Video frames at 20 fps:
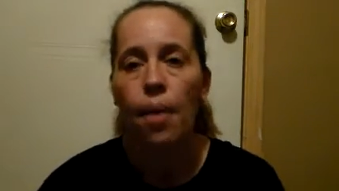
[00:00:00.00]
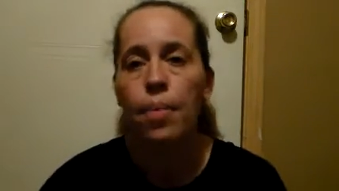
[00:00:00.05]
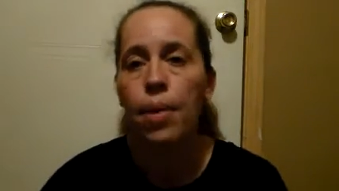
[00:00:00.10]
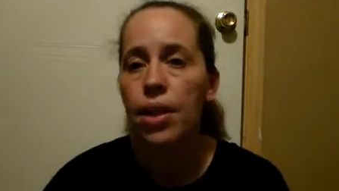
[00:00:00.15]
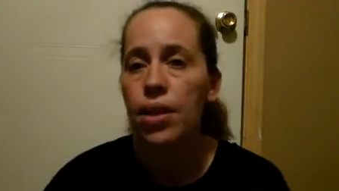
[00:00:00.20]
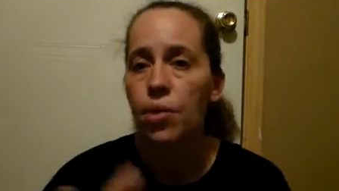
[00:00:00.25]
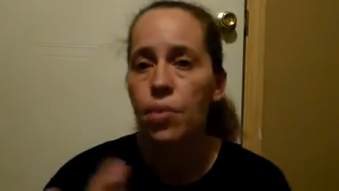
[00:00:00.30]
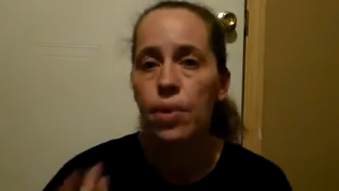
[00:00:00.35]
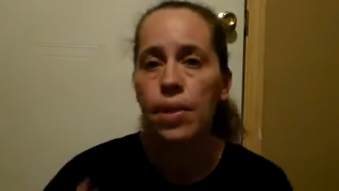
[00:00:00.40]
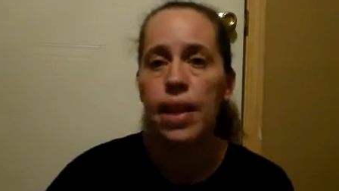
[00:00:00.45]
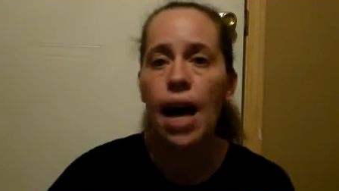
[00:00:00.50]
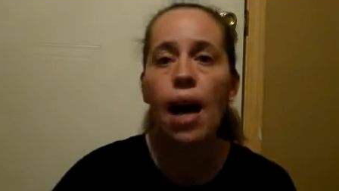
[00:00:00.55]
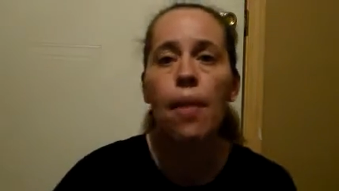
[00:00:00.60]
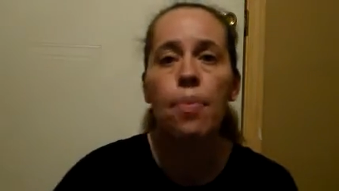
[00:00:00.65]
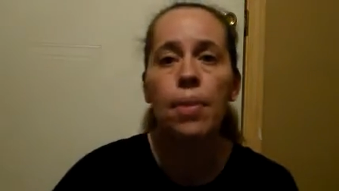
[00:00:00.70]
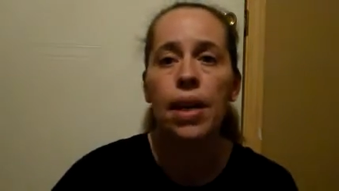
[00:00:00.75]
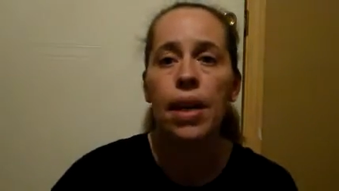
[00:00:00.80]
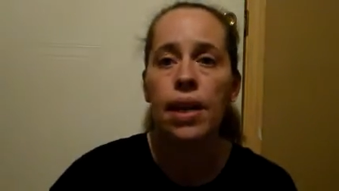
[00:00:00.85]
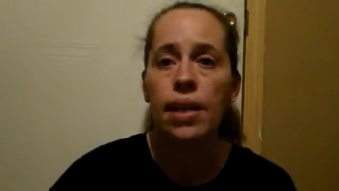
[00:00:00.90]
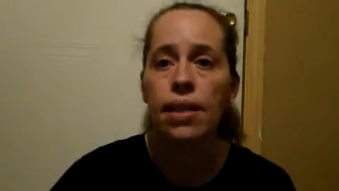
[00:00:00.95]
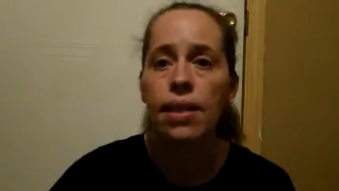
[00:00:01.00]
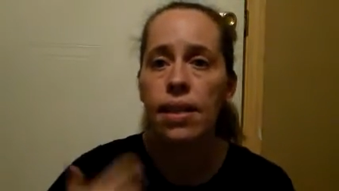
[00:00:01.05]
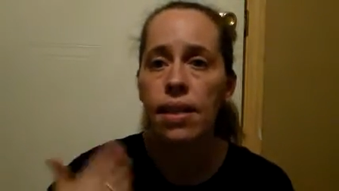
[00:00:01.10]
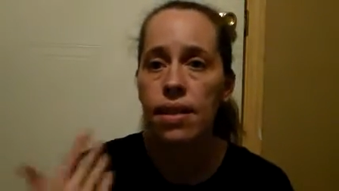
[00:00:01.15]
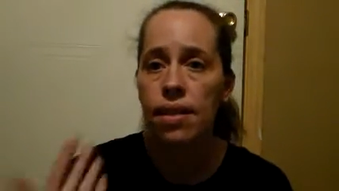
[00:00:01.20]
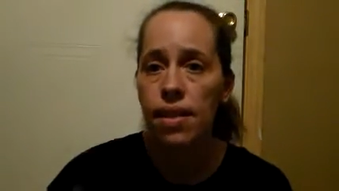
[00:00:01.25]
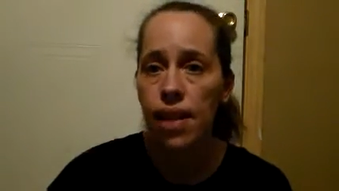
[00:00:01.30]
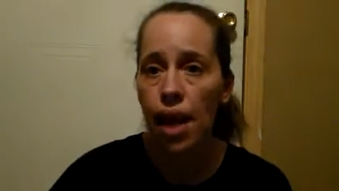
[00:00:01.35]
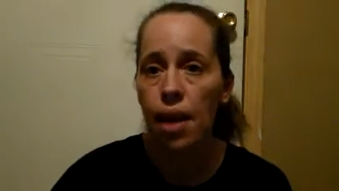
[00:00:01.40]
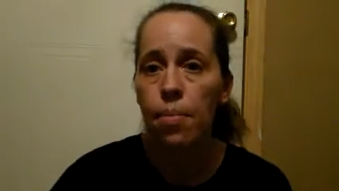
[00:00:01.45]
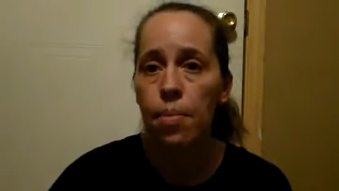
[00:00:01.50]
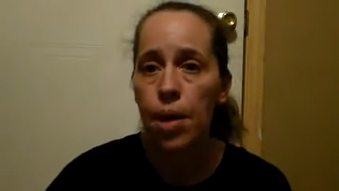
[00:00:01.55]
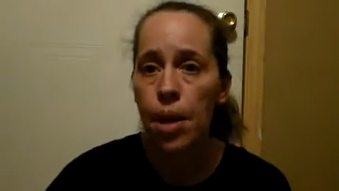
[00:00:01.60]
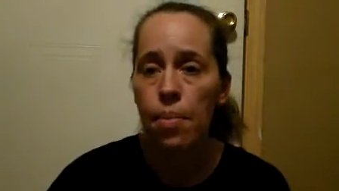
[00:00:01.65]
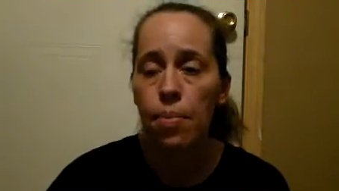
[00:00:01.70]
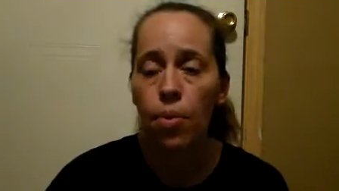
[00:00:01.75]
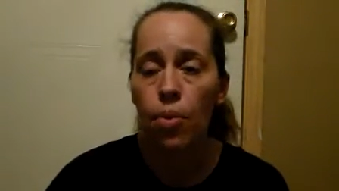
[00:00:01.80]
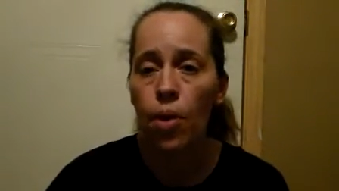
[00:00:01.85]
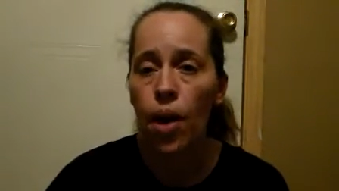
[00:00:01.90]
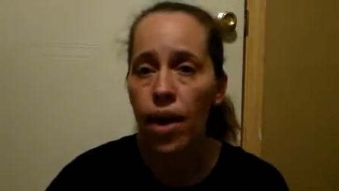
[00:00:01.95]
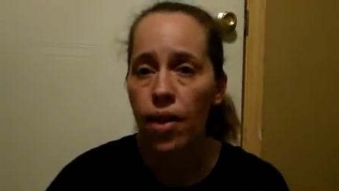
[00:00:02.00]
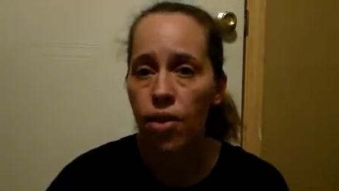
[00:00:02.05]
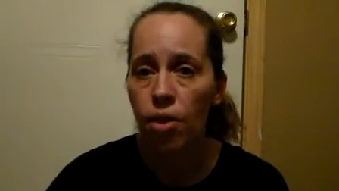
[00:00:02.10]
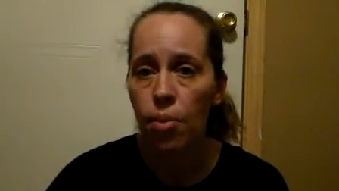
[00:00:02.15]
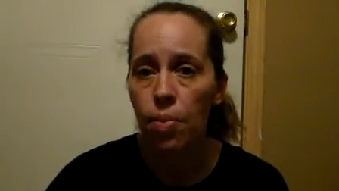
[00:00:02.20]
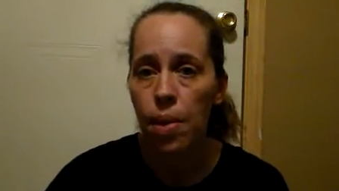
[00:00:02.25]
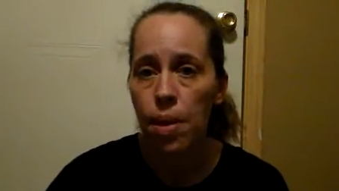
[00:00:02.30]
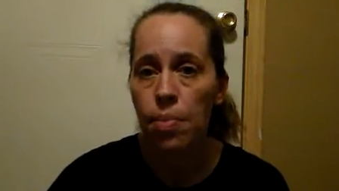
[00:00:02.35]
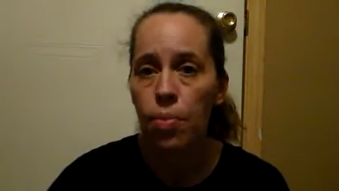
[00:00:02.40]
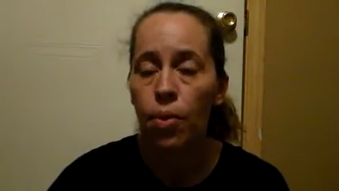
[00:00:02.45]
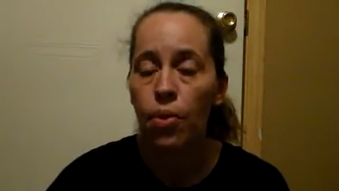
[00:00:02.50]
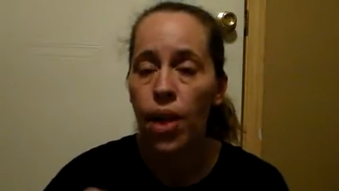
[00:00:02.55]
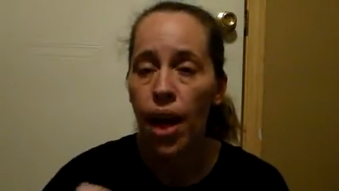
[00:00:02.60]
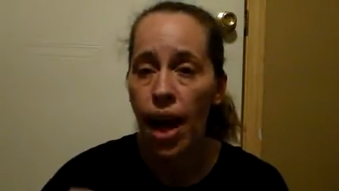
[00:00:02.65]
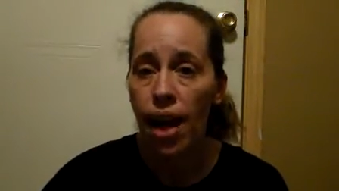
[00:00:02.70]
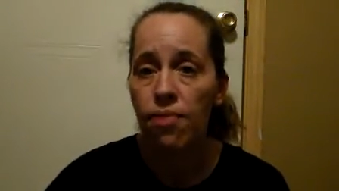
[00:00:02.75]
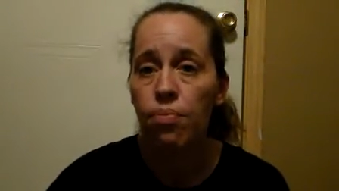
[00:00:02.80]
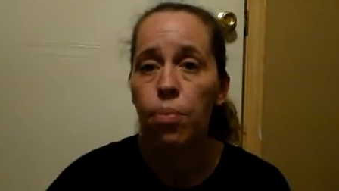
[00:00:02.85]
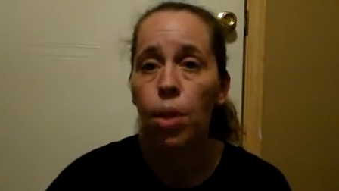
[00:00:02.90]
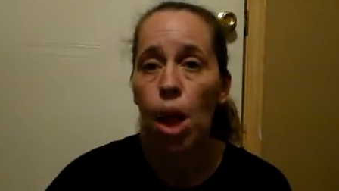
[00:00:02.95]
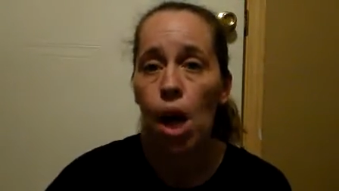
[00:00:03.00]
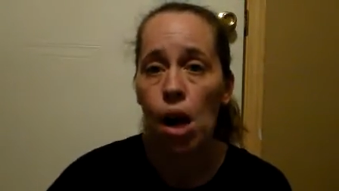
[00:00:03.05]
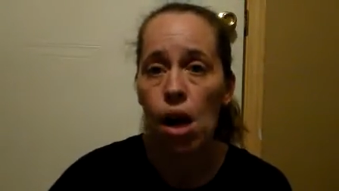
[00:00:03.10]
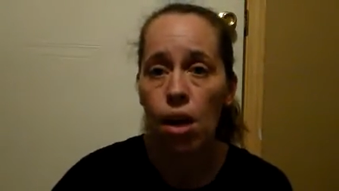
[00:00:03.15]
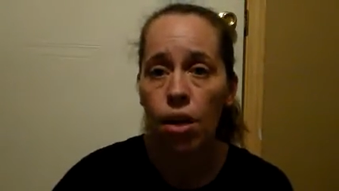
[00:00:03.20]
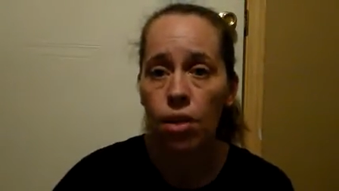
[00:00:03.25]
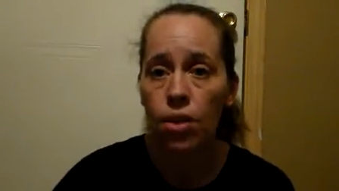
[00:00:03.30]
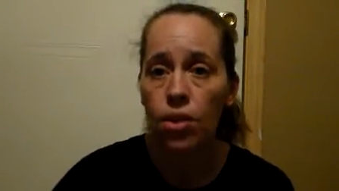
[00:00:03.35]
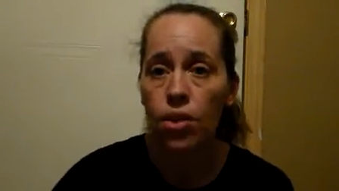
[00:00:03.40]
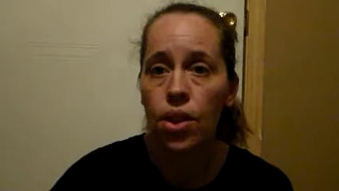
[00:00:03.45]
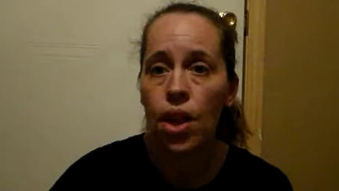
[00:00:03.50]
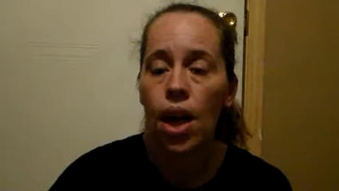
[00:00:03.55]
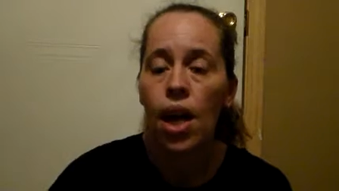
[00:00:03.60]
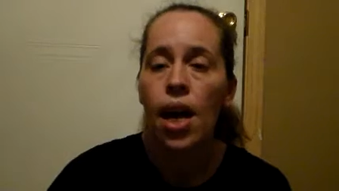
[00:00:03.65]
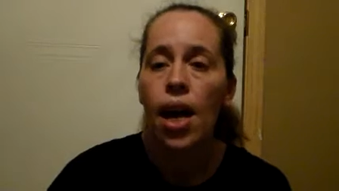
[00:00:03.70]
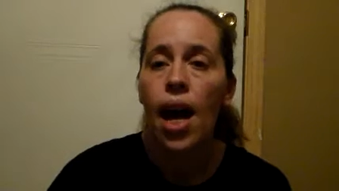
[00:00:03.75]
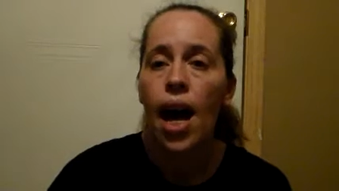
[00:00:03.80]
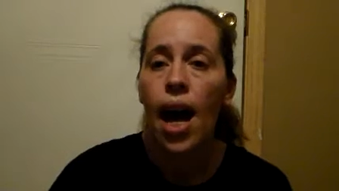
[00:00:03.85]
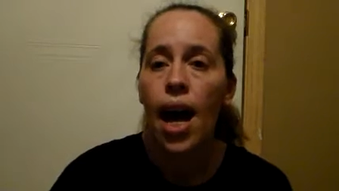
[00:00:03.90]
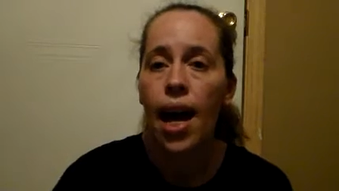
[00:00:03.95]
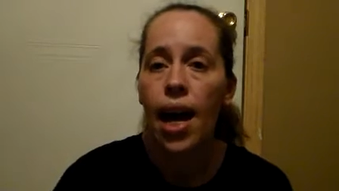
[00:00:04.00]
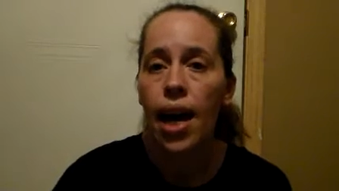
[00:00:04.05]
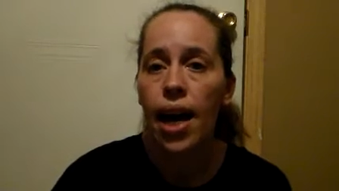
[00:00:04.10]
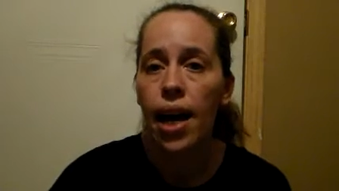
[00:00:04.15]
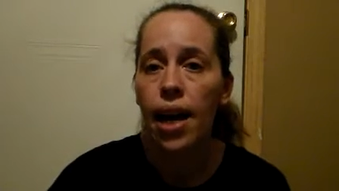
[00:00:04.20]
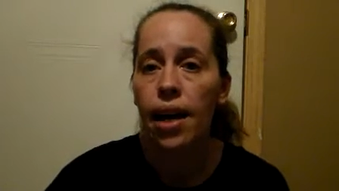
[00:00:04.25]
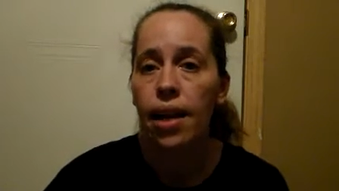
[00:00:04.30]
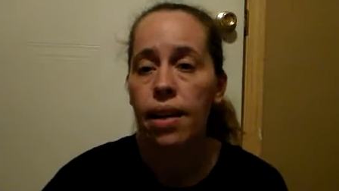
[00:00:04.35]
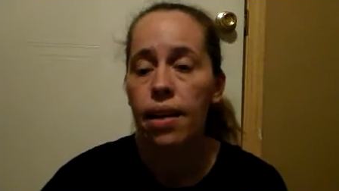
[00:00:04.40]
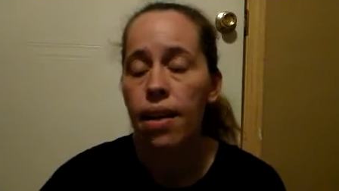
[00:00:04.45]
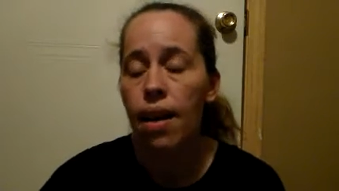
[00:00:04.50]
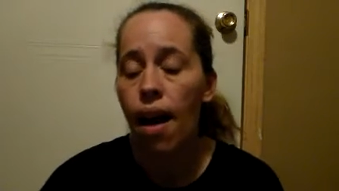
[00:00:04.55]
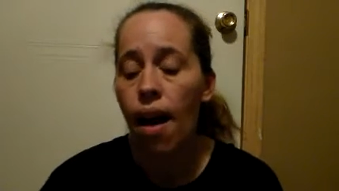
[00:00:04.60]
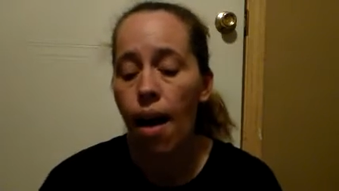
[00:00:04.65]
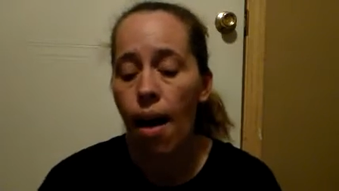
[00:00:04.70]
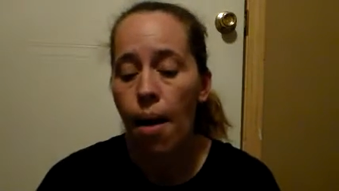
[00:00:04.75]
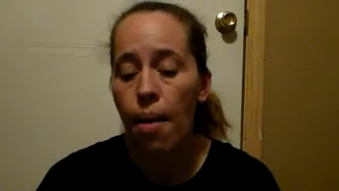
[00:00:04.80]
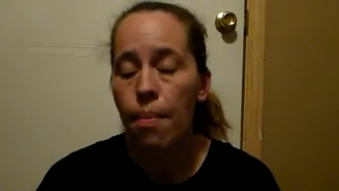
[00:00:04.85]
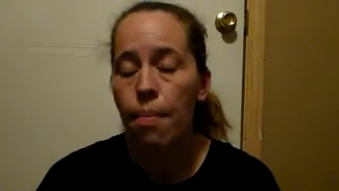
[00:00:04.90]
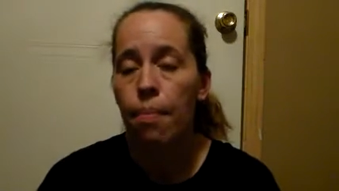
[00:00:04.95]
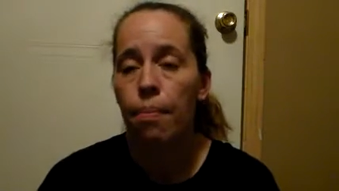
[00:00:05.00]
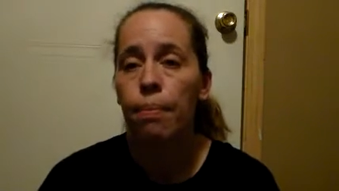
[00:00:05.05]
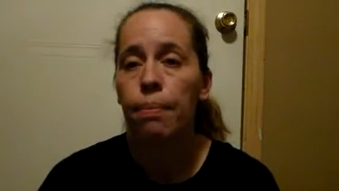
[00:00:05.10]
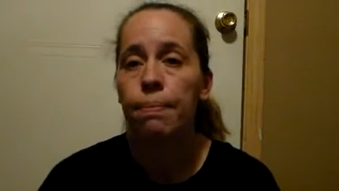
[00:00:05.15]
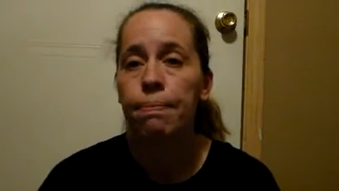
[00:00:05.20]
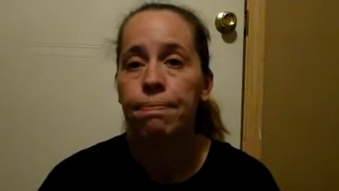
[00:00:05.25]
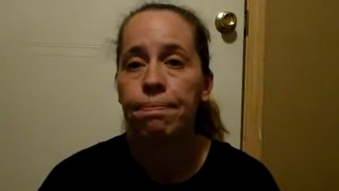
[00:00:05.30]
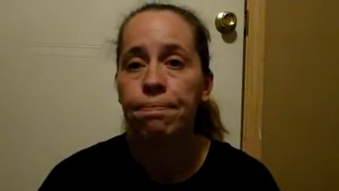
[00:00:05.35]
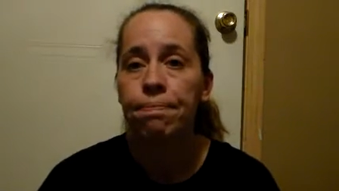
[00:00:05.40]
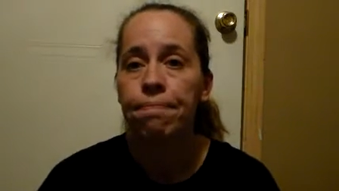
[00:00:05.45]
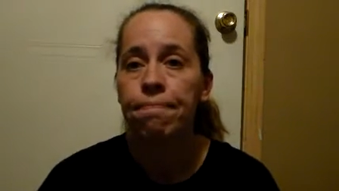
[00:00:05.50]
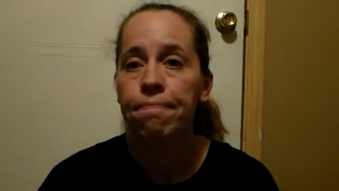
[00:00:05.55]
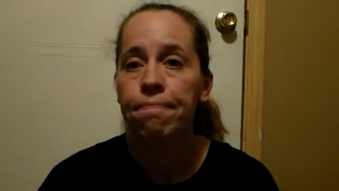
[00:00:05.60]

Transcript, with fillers: um, because what's happening is these same people and they're people that have blogs. And um,